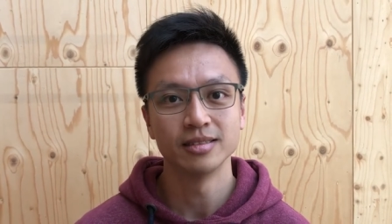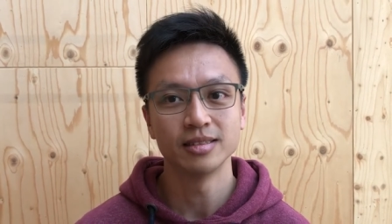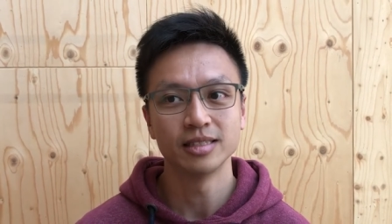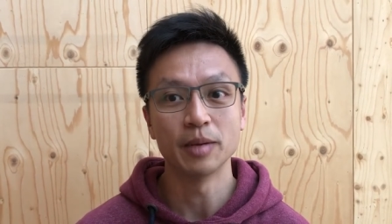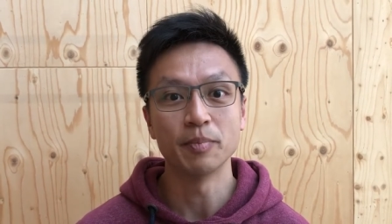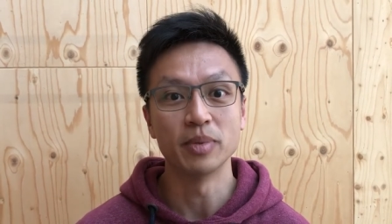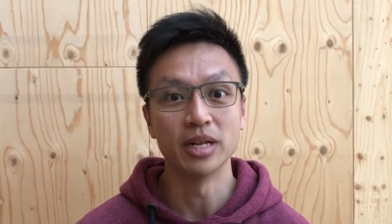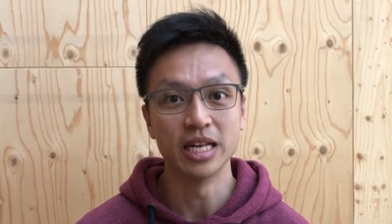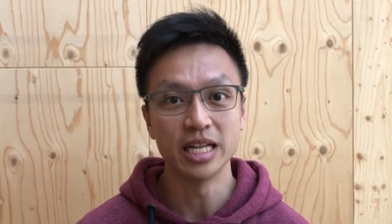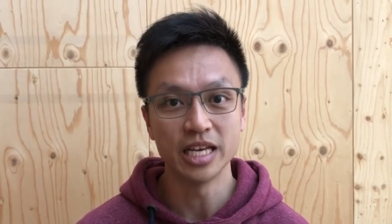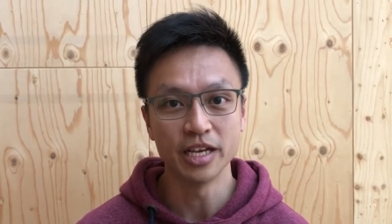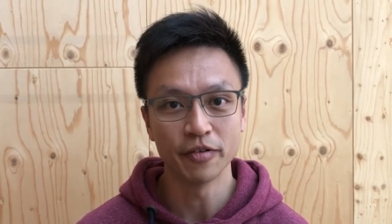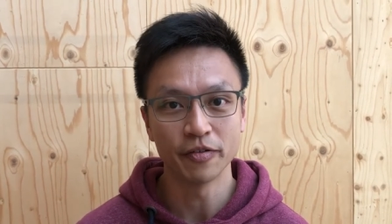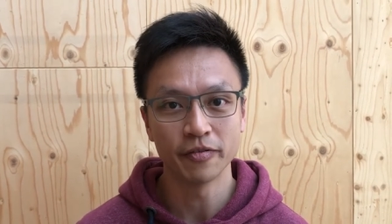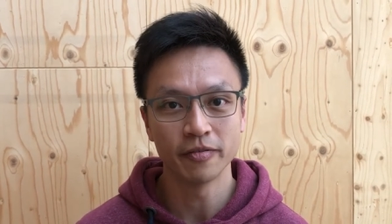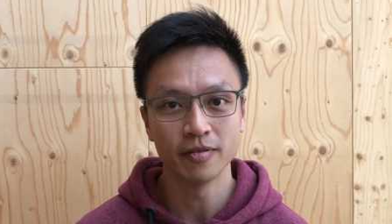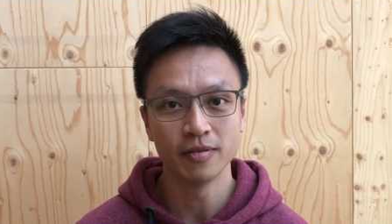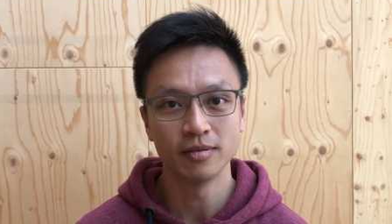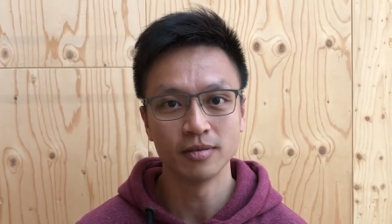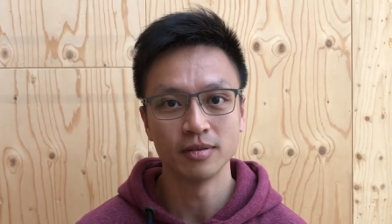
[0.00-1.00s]
They
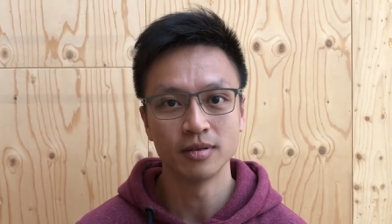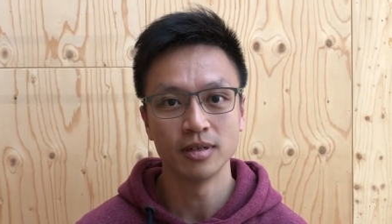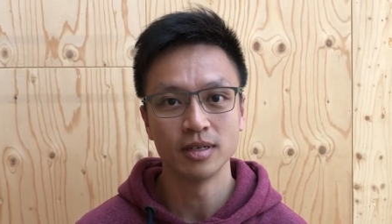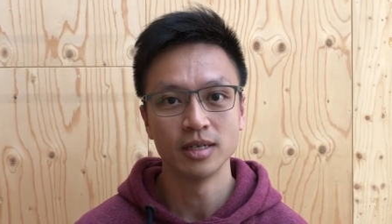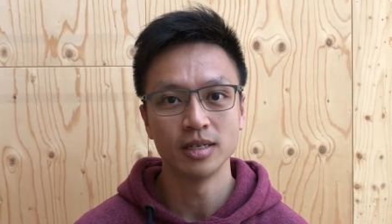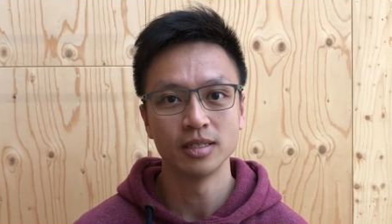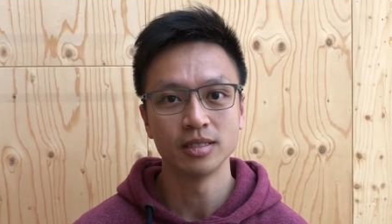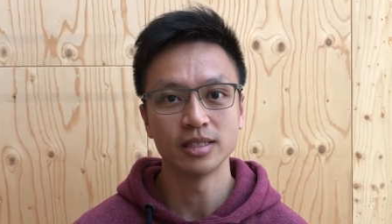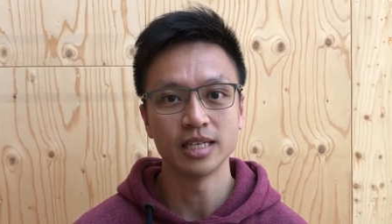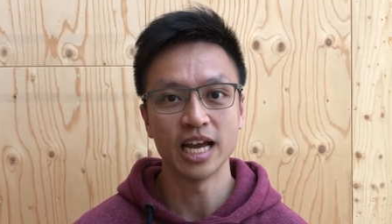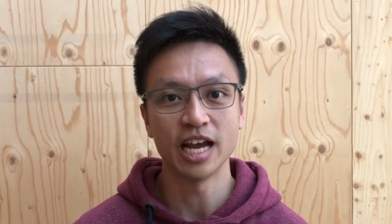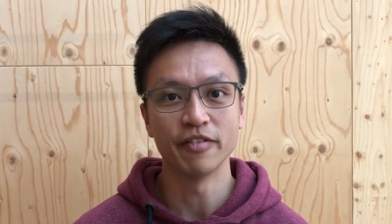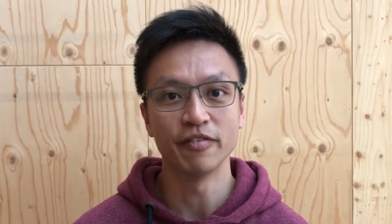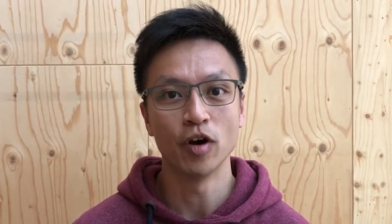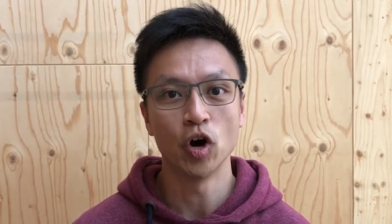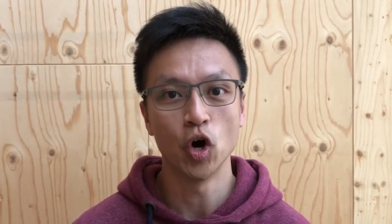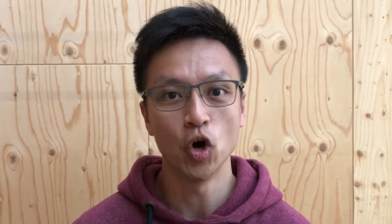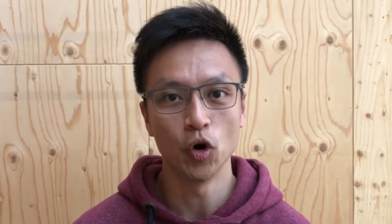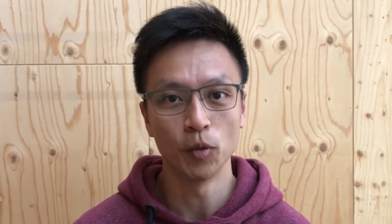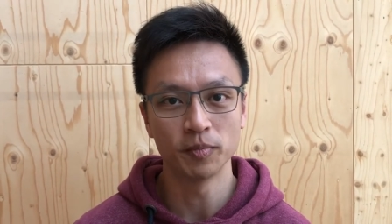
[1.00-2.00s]
believe. They
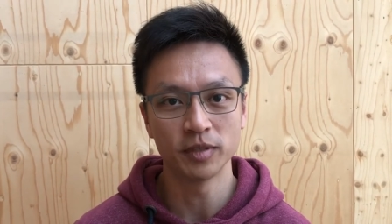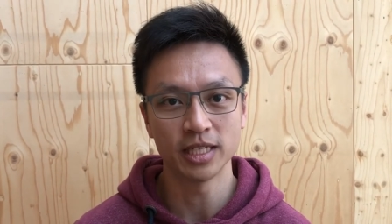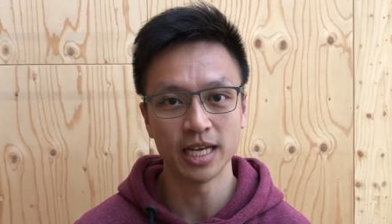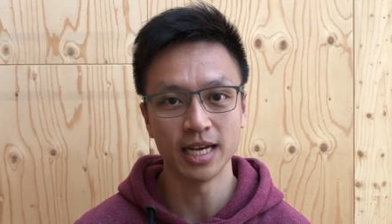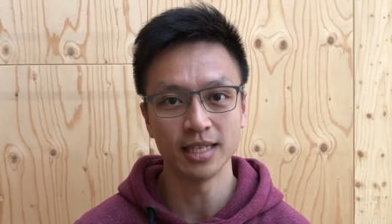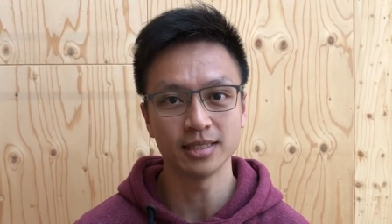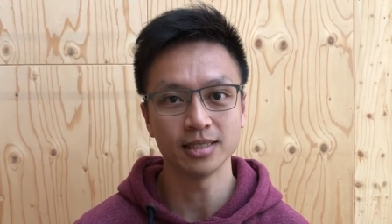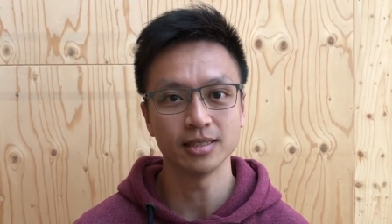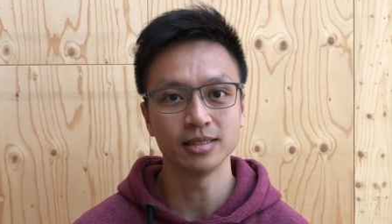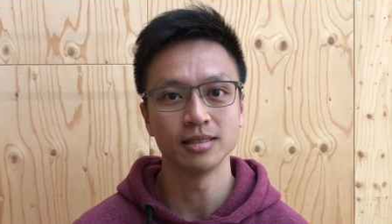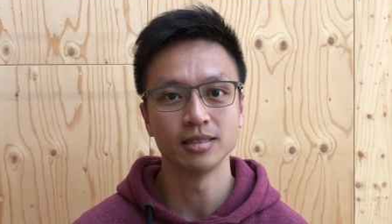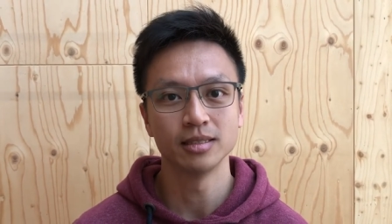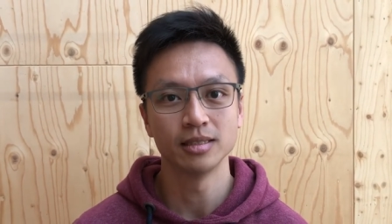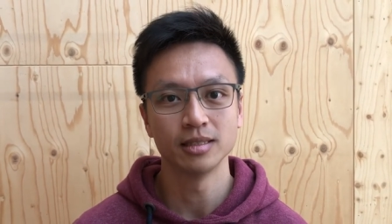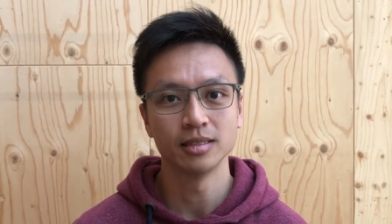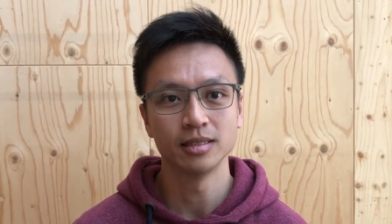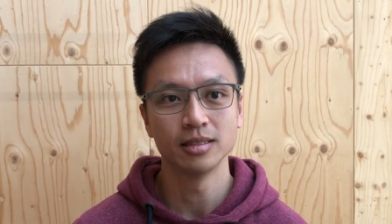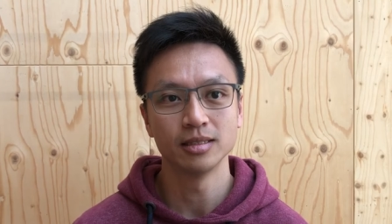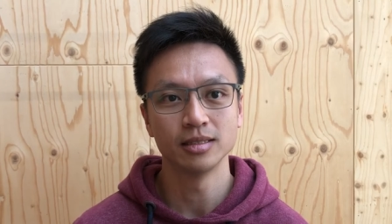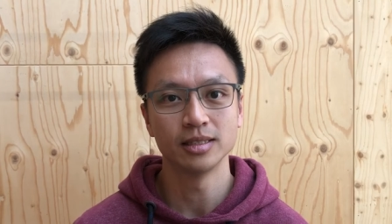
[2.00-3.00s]
have hope that
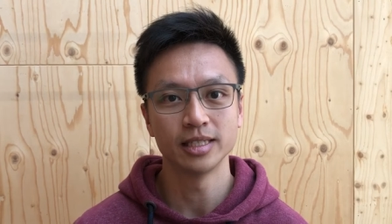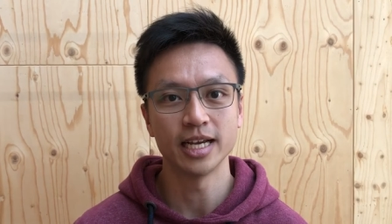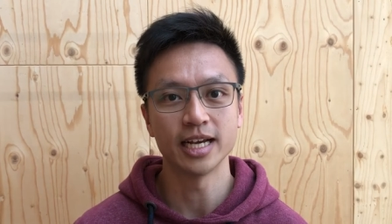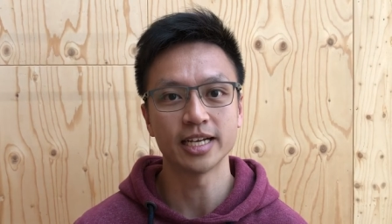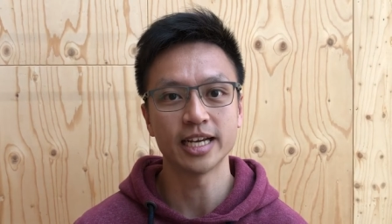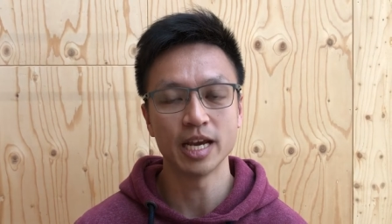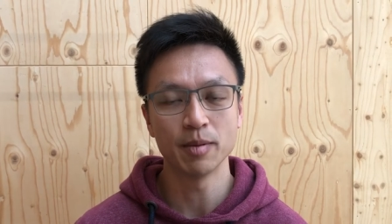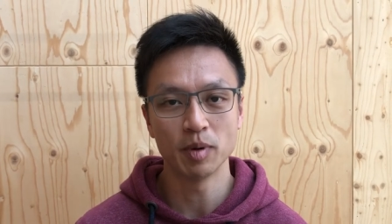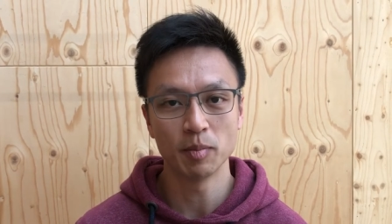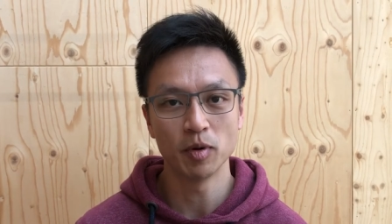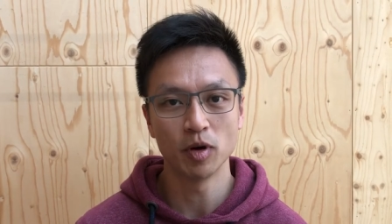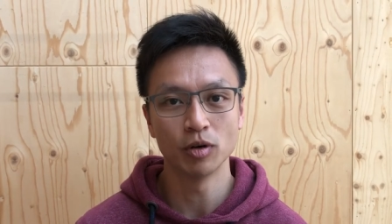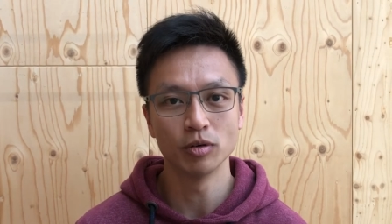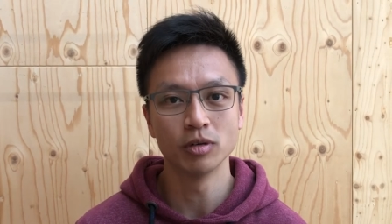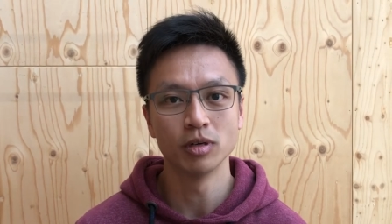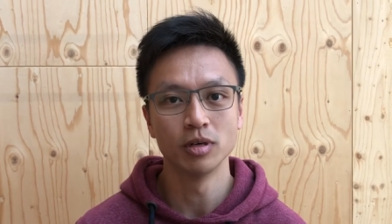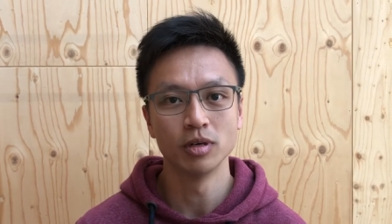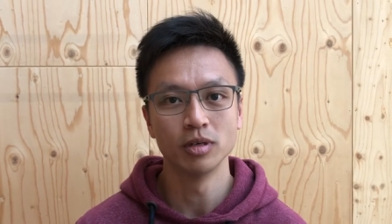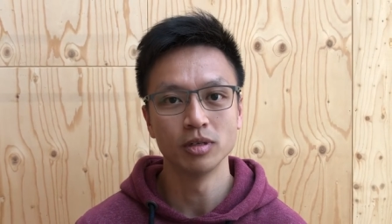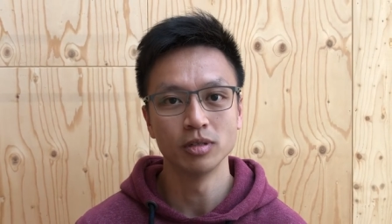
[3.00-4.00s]
they are
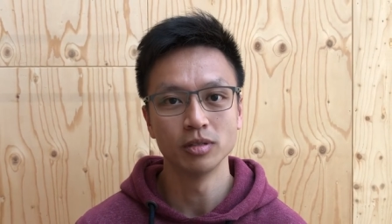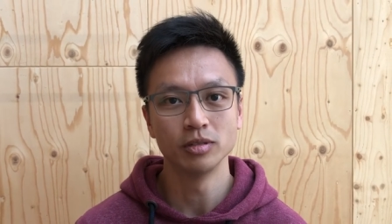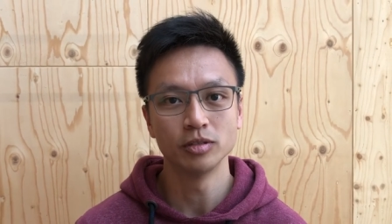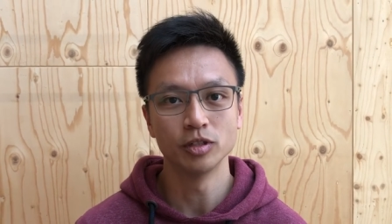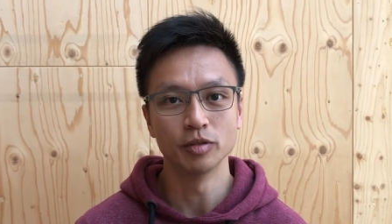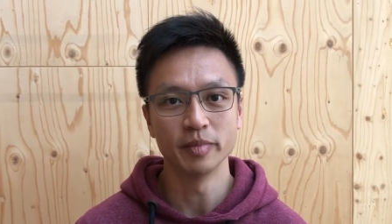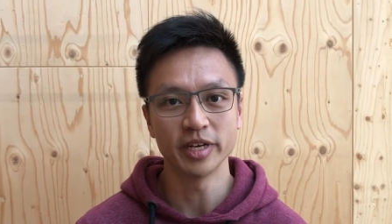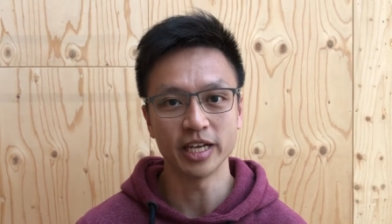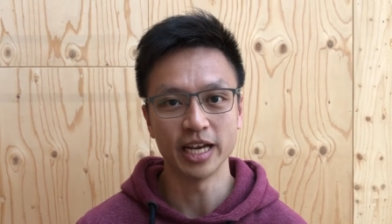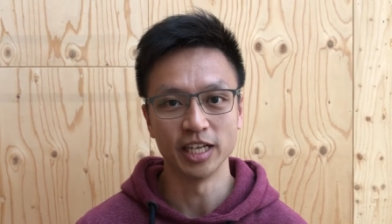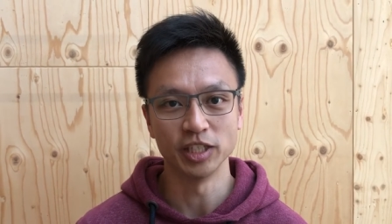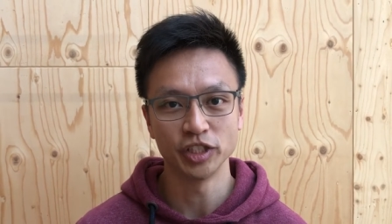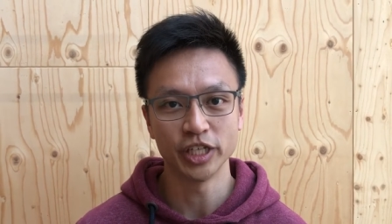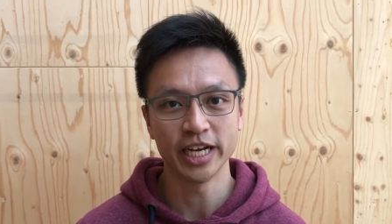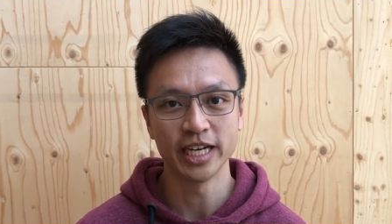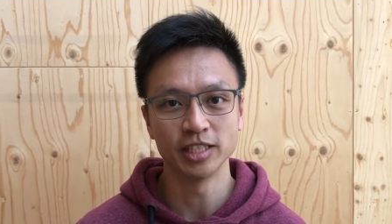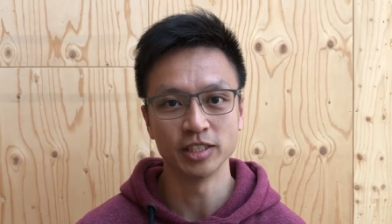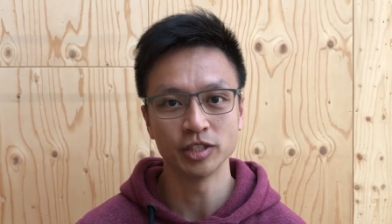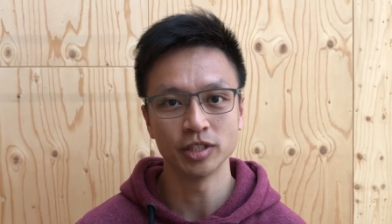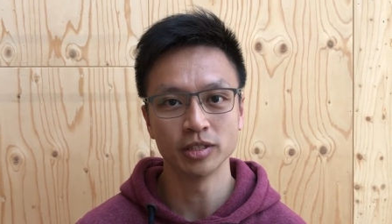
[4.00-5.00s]
capable to make a
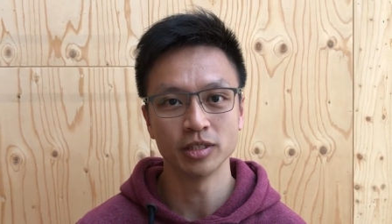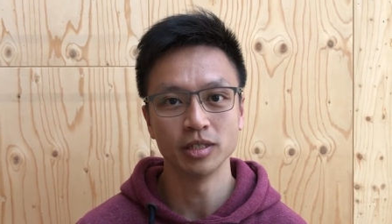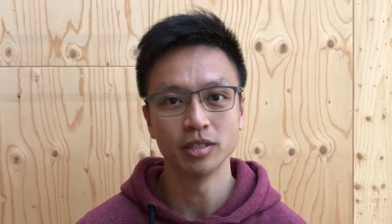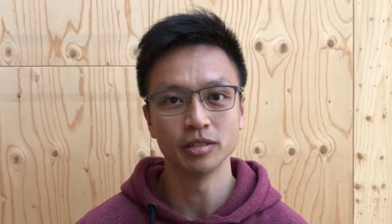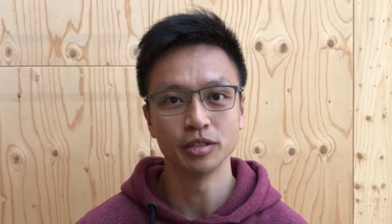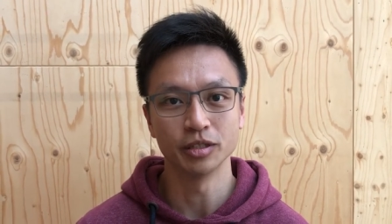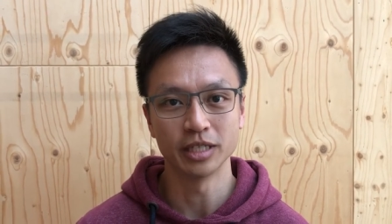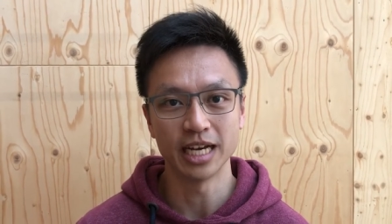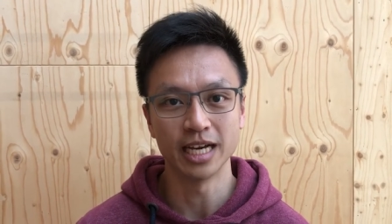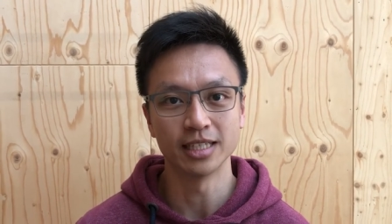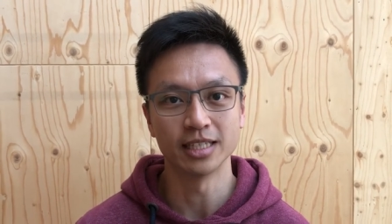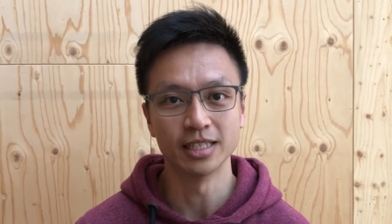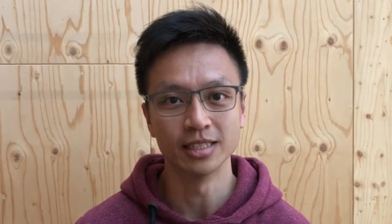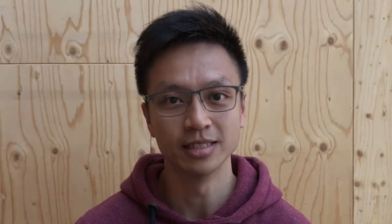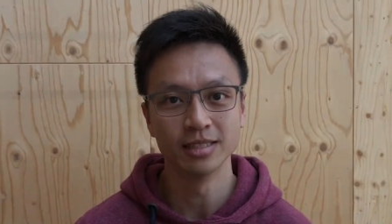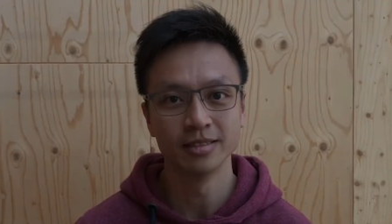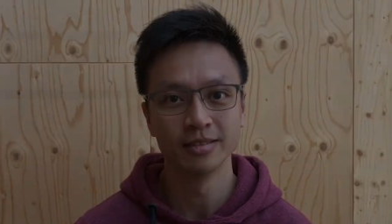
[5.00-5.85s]
change together.